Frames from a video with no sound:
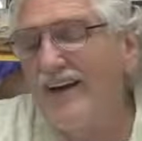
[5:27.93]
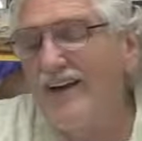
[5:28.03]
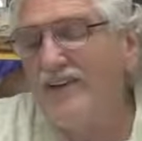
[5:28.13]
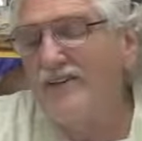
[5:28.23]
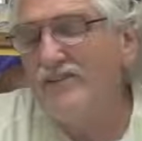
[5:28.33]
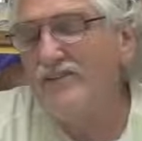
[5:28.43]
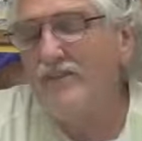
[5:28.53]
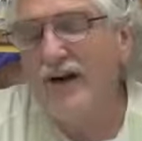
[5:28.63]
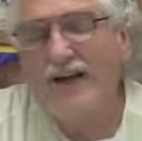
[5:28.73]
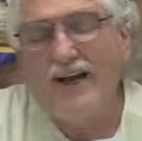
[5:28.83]
Kegels,
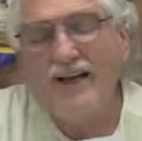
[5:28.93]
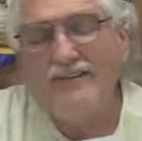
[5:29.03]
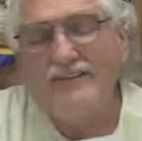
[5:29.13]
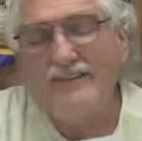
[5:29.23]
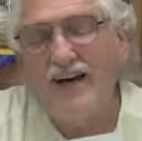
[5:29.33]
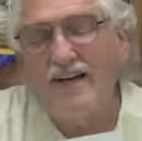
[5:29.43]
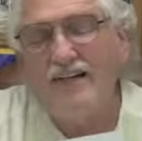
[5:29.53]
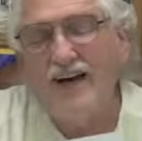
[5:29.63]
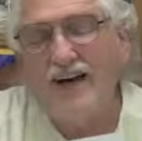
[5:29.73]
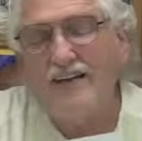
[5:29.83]
but has
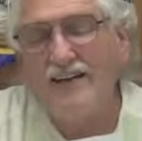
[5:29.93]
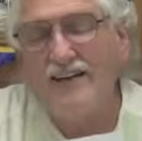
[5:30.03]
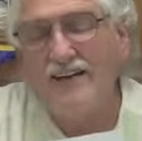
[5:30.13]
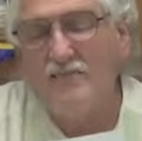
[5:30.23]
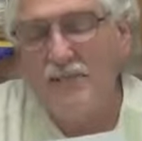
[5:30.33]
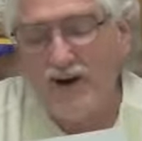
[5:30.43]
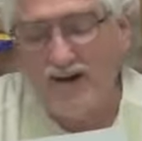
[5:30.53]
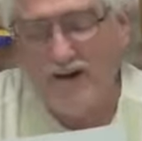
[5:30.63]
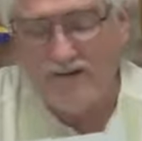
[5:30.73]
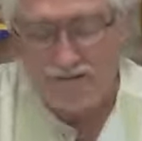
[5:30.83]
not gotten any
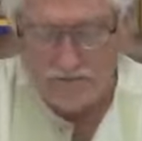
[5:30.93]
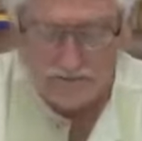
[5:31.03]
better.